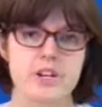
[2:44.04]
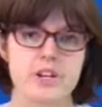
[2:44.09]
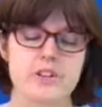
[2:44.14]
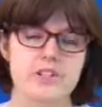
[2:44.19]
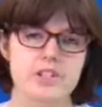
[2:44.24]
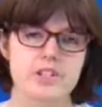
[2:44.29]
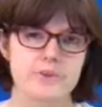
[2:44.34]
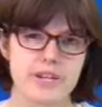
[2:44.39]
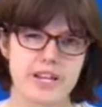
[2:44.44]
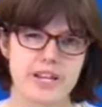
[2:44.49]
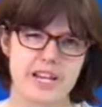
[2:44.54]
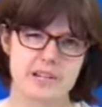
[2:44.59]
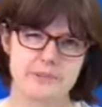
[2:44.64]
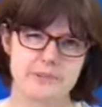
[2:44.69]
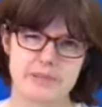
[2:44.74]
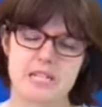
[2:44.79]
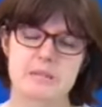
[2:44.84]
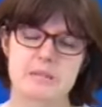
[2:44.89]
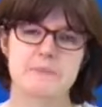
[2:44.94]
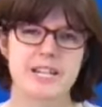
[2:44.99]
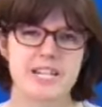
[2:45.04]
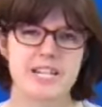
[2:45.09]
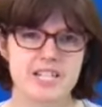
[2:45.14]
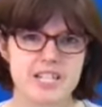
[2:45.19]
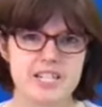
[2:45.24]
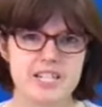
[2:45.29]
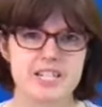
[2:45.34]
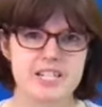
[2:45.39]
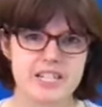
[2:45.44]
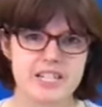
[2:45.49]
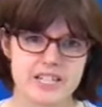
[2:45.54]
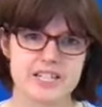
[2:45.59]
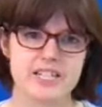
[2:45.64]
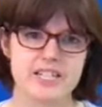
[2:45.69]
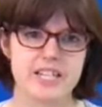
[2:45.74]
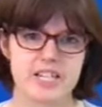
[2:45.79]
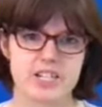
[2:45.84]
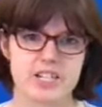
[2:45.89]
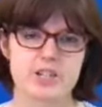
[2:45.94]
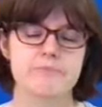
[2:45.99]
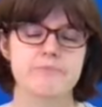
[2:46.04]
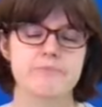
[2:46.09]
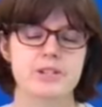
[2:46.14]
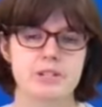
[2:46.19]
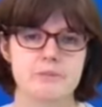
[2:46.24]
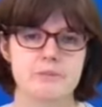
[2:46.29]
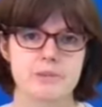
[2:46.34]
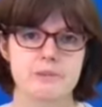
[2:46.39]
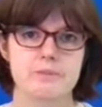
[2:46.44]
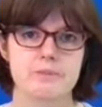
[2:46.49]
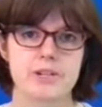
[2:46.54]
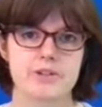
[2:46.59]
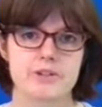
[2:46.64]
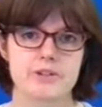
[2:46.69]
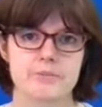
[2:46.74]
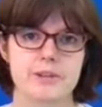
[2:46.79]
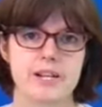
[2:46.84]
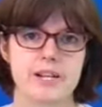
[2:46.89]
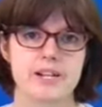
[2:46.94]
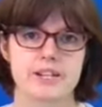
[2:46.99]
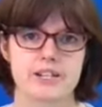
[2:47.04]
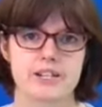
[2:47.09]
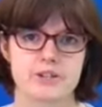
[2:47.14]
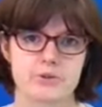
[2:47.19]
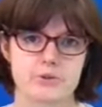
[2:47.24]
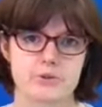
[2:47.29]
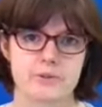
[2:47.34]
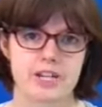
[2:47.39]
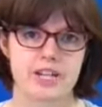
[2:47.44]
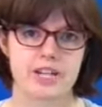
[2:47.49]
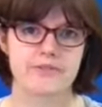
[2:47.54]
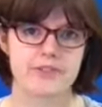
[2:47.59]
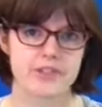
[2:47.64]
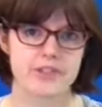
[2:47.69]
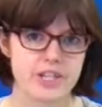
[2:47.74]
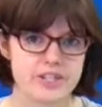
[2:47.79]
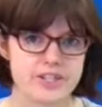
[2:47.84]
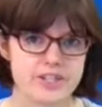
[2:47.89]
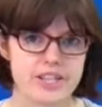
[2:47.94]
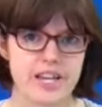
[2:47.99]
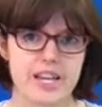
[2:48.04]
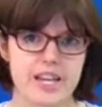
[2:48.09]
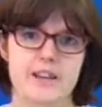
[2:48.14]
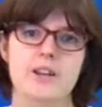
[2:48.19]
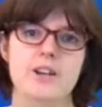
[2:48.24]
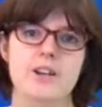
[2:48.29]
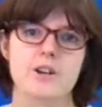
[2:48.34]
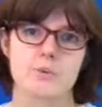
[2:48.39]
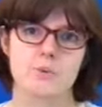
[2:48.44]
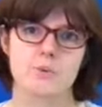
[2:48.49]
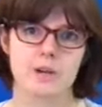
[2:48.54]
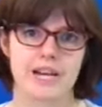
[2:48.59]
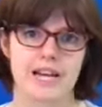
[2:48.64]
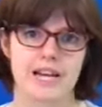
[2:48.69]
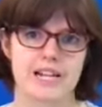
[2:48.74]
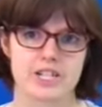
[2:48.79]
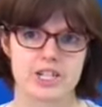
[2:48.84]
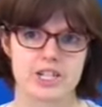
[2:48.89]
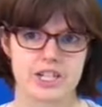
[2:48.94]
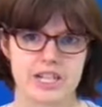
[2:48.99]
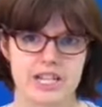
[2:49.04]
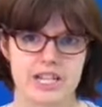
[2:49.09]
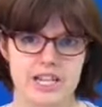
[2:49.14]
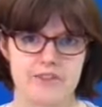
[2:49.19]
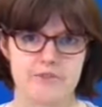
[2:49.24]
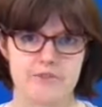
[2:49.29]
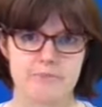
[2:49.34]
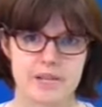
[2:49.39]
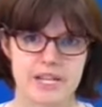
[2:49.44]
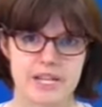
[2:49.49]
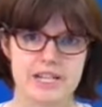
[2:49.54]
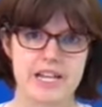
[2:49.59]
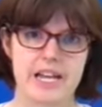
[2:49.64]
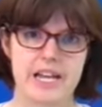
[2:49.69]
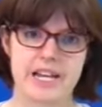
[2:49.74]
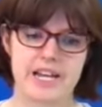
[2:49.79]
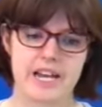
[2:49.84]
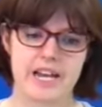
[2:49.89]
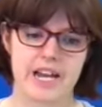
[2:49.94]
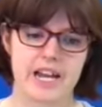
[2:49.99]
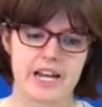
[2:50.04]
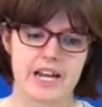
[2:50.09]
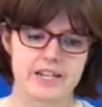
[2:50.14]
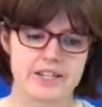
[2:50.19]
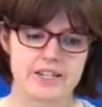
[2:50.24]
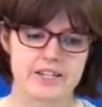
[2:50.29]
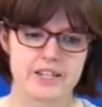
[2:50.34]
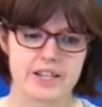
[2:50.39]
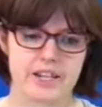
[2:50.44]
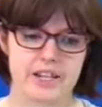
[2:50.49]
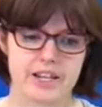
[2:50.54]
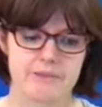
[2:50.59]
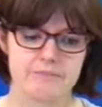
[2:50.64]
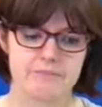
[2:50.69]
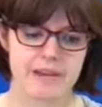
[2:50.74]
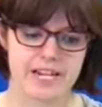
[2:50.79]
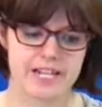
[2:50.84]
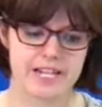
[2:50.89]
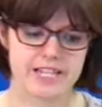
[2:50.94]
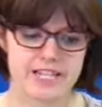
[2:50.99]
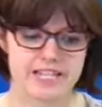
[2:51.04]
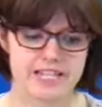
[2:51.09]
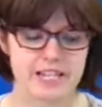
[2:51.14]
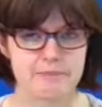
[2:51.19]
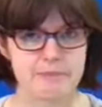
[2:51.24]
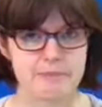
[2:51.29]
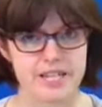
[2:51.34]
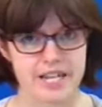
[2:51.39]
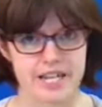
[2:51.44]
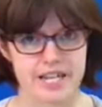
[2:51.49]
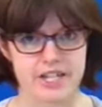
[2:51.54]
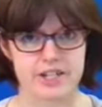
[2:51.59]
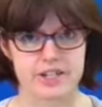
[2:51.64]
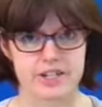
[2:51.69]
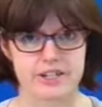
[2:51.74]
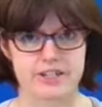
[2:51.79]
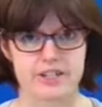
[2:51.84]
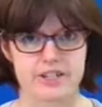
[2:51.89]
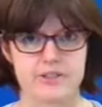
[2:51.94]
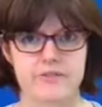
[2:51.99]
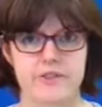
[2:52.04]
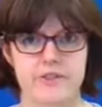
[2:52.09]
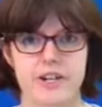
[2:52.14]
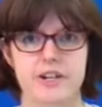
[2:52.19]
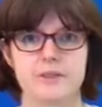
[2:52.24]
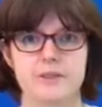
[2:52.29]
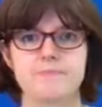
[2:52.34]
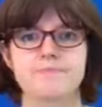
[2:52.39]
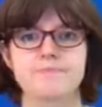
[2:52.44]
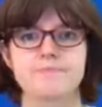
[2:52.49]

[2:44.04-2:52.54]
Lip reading: So again, I'm expecting at this stage that most people who are planning to apply for this year will actually have been in and made that application so far.